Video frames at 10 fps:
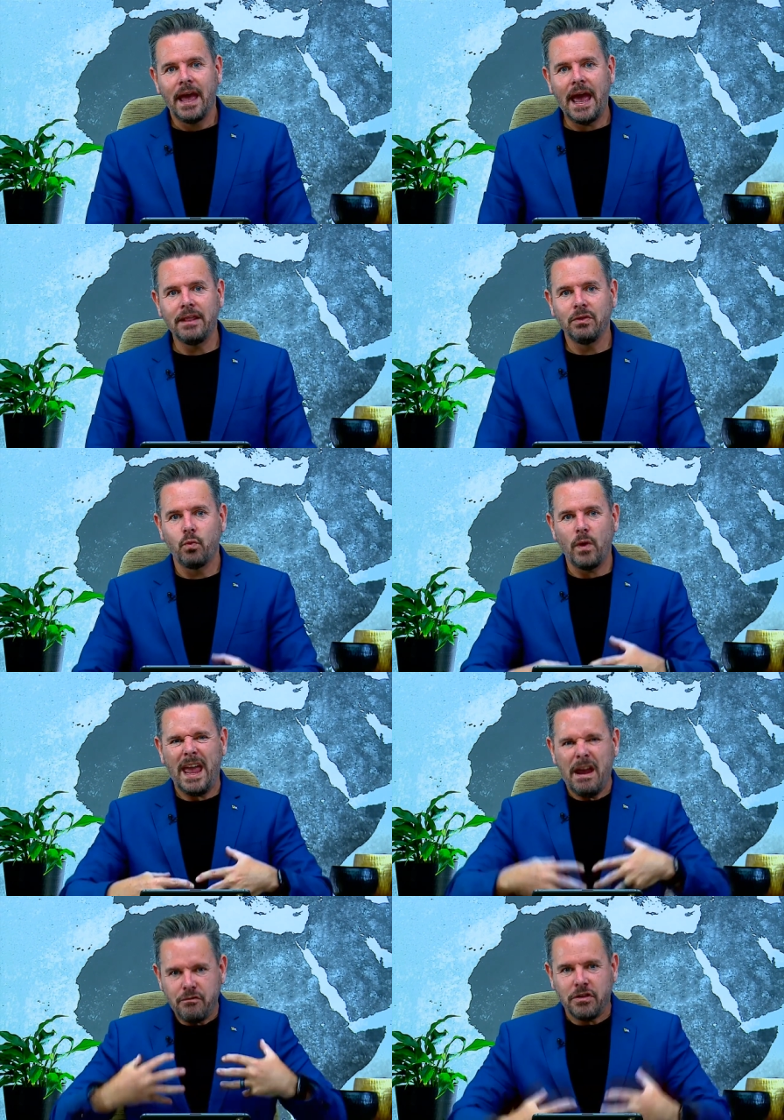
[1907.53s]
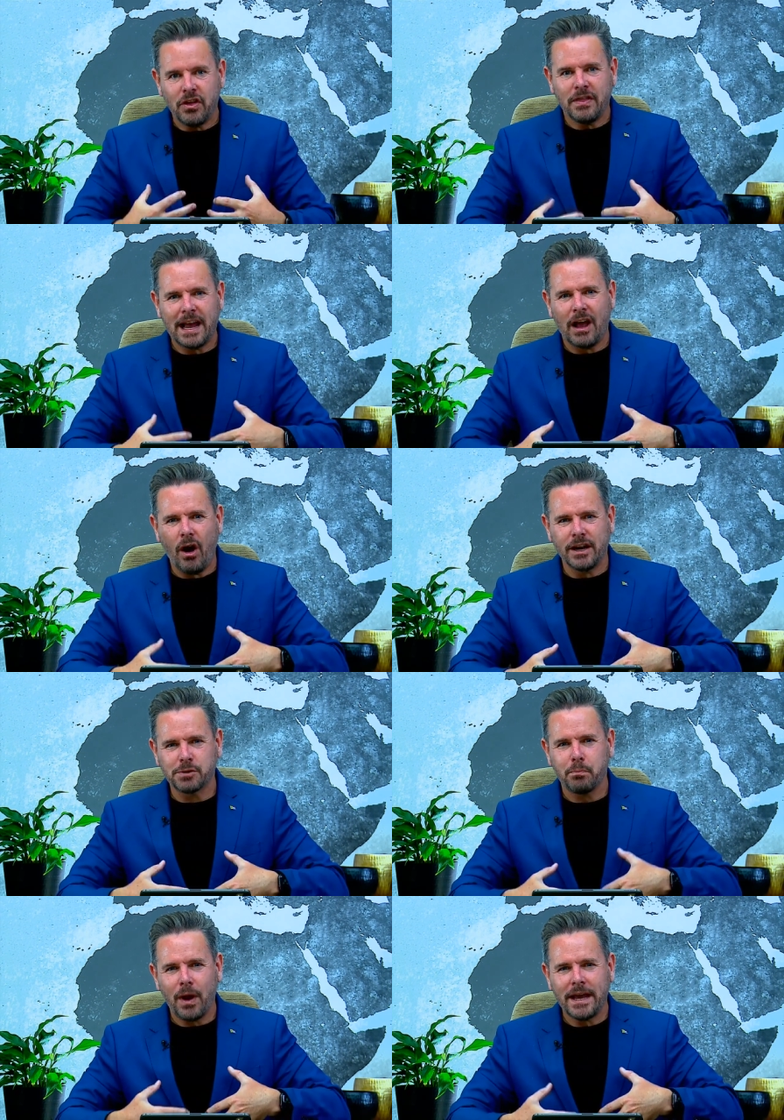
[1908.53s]
and everything that God
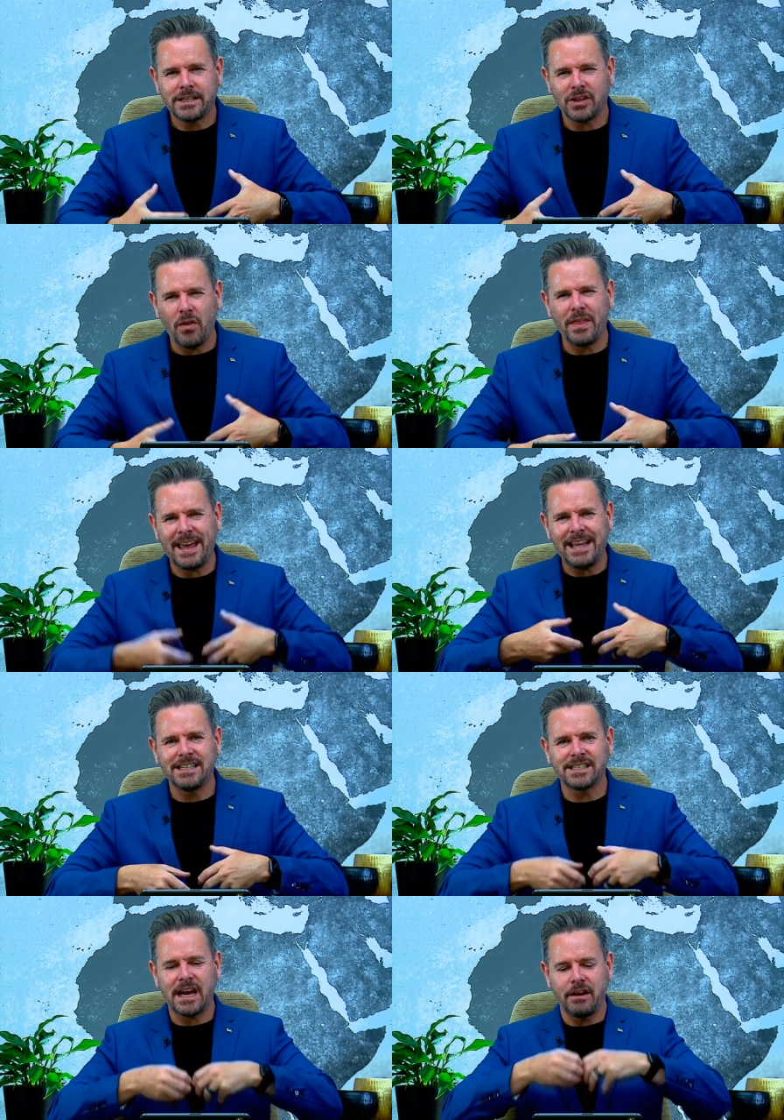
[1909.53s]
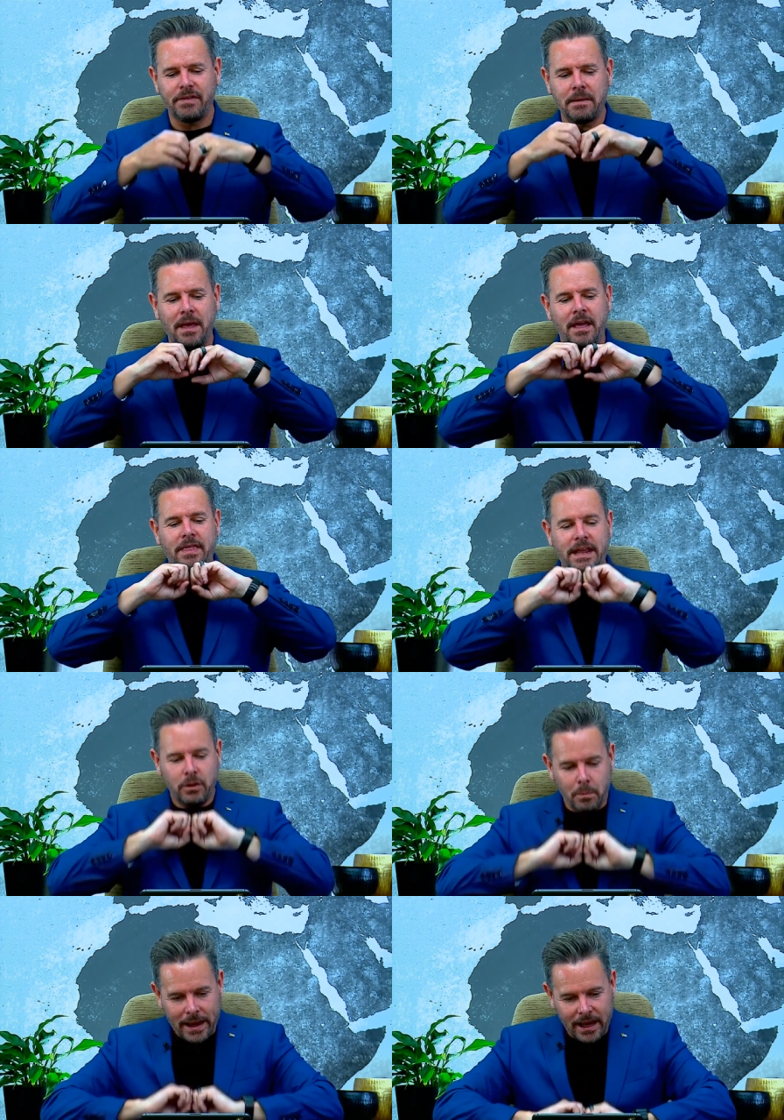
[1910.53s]
has placed on the inside of them
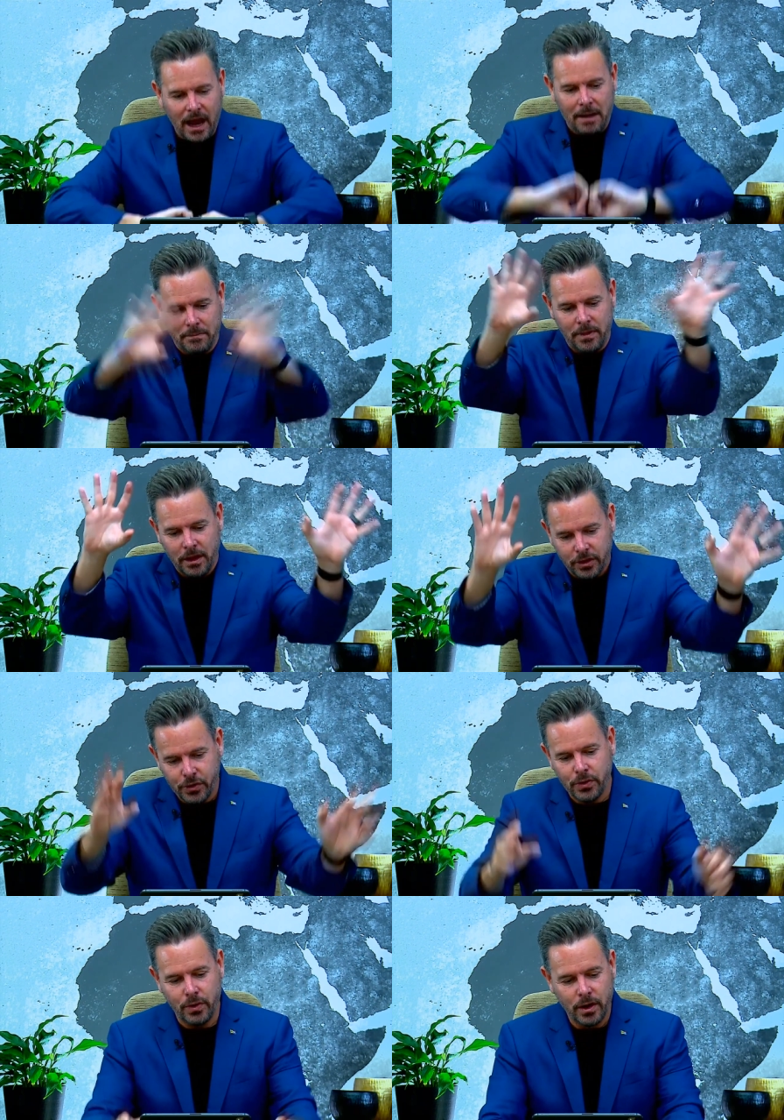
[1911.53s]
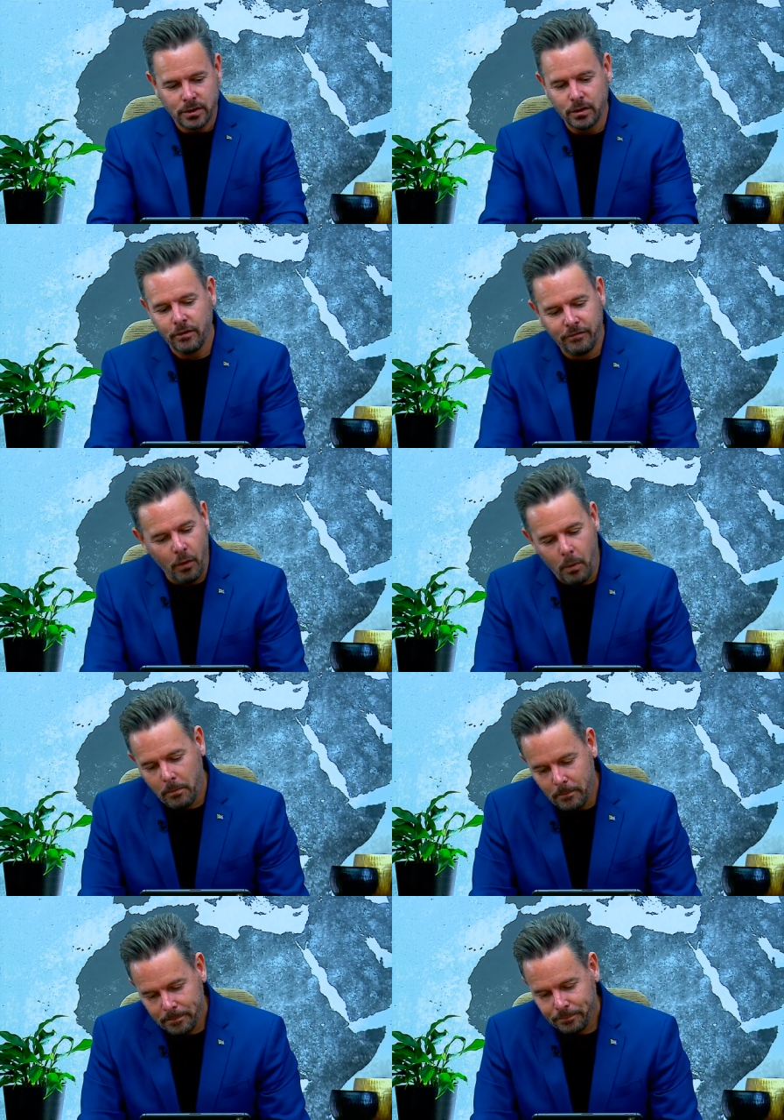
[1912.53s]
that may come through to the full.